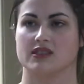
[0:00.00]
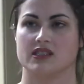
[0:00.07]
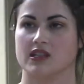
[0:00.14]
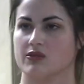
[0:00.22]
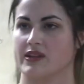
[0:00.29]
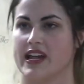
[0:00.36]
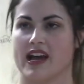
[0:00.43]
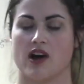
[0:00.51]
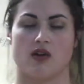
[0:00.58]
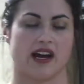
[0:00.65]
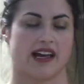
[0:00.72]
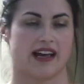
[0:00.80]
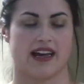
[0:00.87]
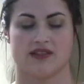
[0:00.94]
You know, now
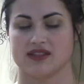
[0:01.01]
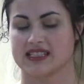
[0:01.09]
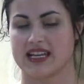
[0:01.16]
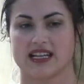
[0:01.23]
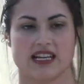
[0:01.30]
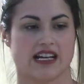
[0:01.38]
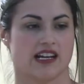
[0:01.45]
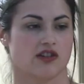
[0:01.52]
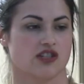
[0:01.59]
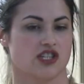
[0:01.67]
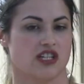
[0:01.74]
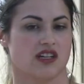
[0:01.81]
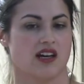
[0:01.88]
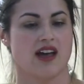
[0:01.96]
I have steady
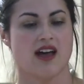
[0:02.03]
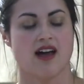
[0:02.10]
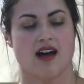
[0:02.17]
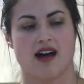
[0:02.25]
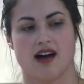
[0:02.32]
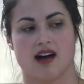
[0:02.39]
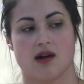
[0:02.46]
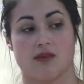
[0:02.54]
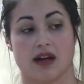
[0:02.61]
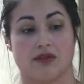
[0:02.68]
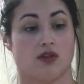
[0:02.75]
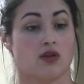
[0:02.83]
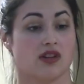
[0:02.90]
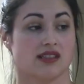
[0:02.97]
energy, my
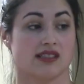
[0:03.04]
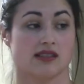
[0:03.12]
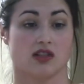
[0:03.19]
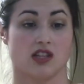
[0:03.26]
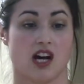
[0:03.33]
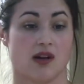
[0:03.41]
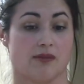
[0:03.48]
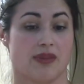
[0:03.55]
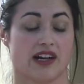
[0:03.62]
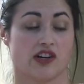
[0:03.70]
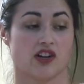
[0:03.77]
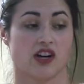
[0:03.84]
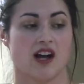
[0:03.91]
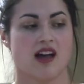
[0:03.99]
focus is a lot
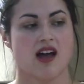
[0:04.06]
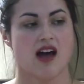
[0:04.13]
better.